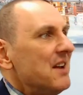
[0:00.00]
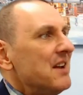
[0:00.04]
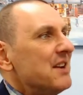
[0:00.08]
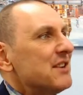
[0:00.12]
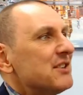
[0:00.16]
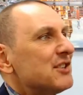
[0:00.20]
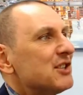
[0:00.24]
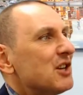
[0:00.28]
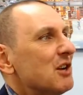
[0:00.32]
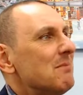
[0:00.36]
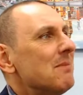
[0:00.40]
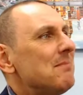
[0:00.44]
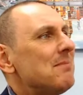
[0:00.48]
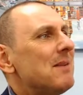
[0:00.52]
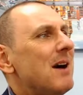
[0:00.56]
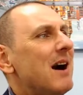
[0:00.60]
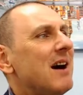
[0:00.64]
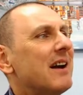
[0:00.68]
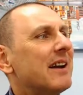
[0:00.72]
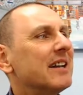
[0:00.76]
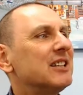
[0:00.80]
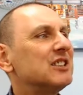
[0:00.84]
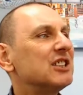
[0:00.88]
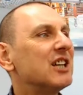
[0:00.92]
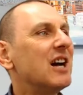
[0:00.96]

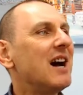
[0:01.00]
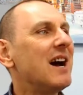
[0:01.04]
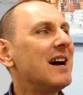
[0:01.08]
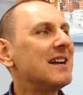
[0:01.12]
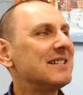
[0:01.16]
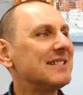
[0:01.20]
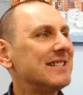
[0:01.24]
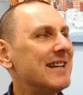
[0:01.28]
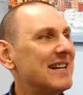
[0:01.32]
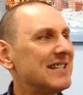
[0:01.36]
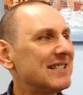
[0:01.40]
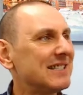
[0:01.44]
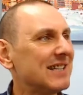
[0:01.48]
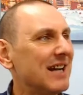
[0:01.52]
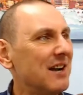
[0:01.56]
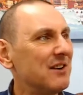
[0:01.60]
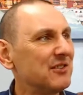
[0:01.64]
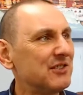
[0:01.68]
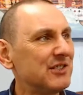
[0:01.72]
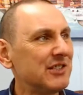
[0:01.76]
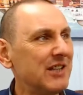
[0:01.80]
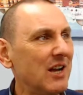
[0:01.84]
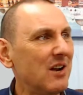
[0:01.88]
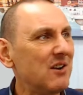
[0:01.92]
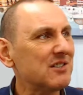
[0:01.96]
Supermarket giant
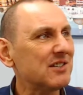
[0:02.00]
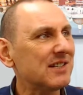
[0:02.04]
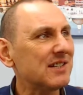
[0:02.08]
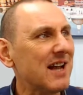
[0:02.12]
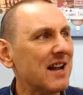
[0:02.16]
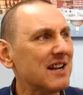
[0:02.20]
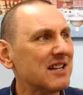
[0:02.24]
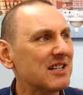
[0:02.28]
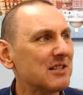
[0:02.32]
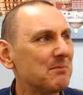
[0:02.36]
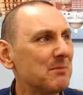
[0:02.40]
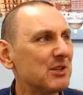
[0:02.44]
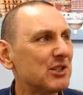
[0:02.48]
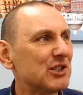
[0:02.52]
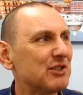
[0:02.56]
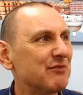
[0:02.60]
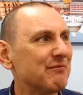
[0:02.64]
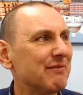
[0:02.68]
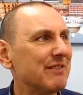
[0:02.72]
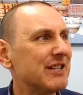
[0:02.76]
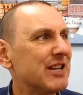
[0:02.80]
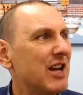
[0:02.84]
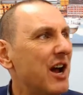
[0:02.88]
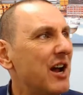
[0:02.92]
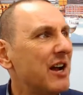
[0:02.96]
Tesco's tells customers to
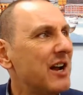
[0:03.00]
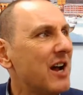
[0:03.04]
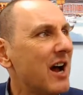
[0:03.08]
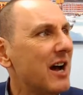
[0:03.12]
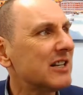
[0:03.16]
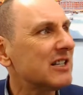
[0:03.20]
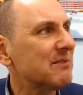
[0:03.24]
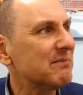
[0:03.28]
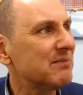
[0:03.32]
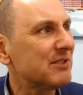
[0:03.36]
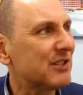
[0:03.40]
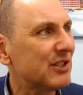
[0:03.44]
return items